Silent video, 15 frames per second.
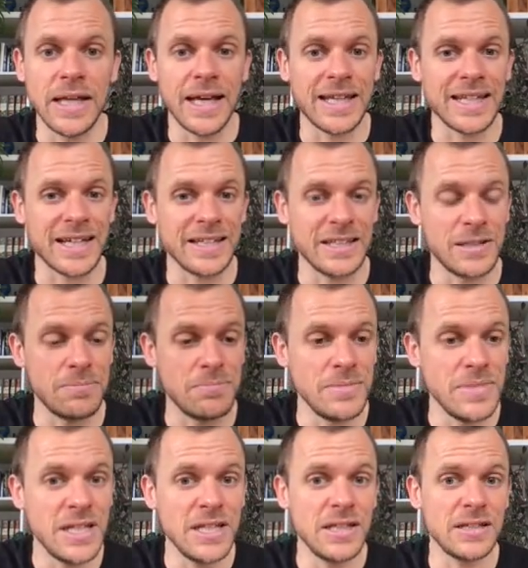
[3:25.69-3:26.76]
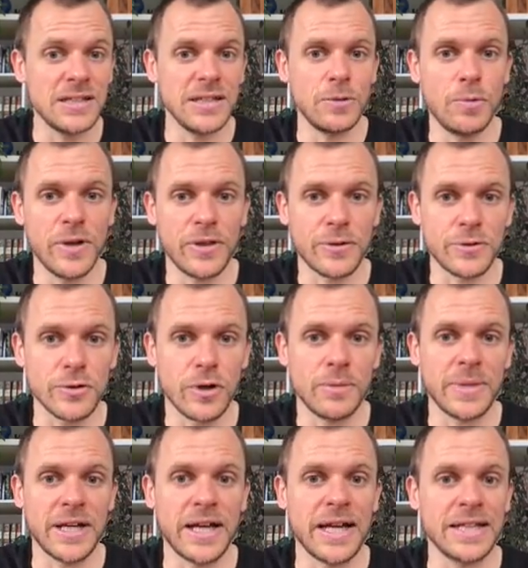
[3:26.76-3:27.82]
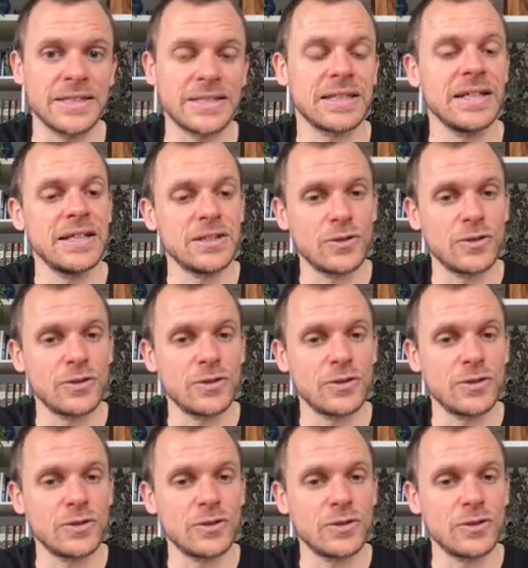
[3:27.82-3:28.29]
And I immediately withdraw my hand